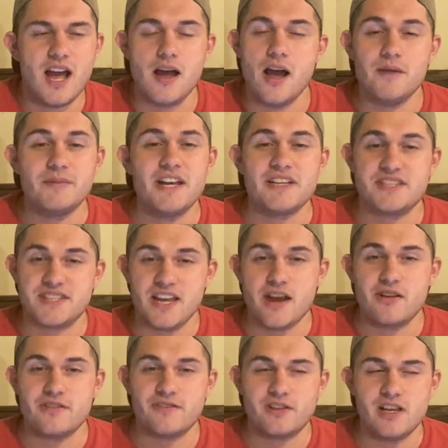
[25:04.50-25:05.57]
I'm not
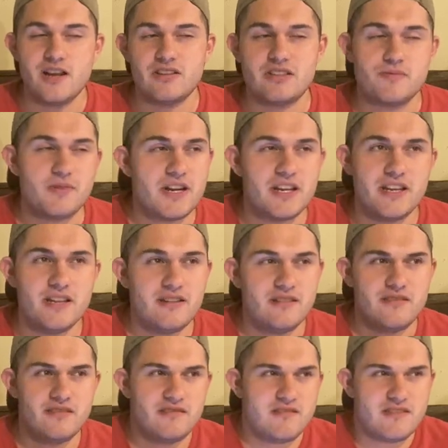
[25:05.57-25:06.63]
scared of clowns, but
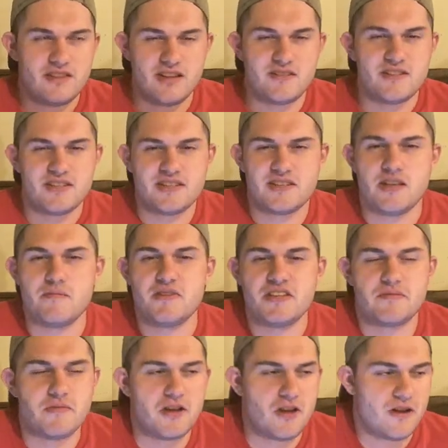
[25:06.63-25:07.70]
they're just, they
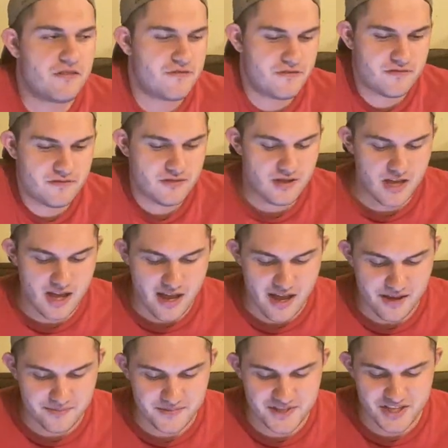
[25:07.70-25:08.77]
piss me off.
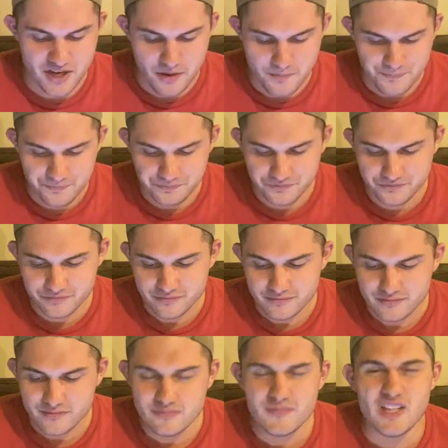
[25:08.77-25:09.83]
So,
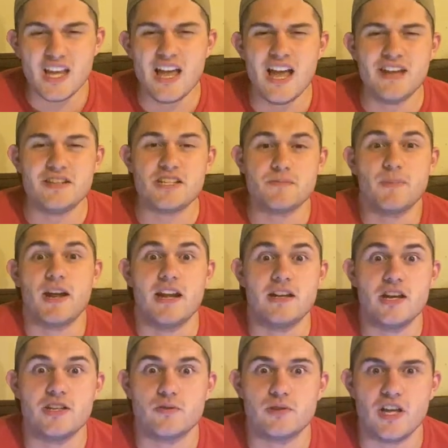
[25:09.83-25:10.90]
I
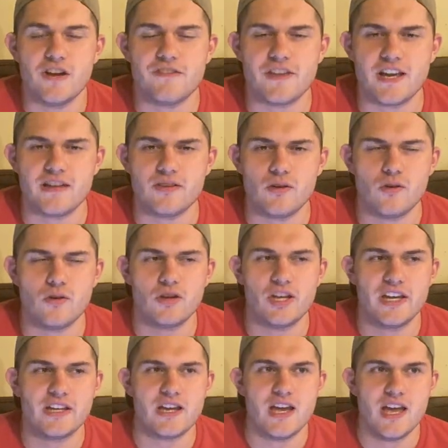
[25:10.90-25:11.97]
do love, like, the whole,
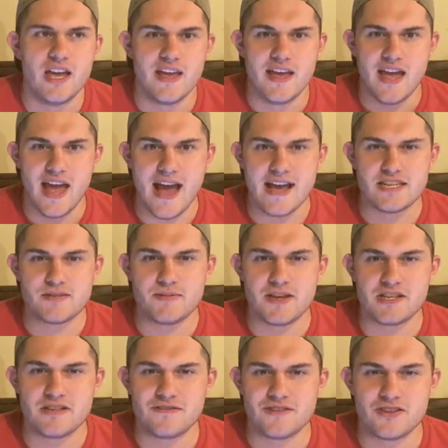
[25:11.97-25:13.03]
like,
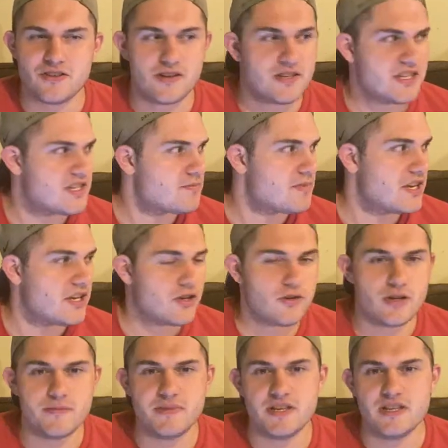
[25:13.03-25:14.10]
aspect of circuses being
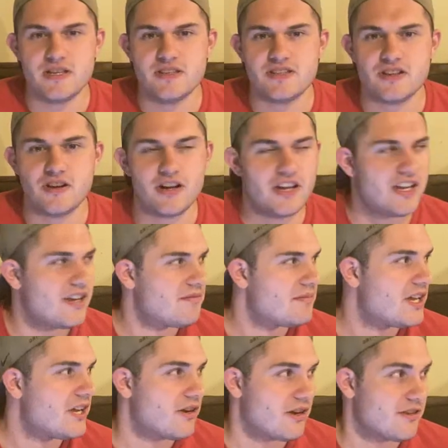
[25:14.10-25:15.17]
creepy. Sorry,
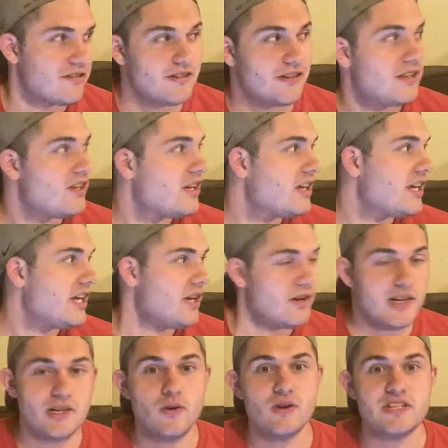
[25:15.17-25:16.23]
I'm
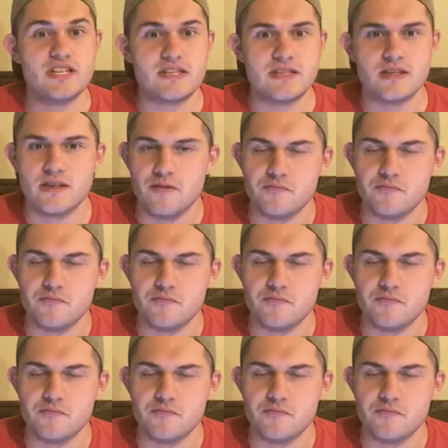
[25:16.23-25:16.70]
hearing noises.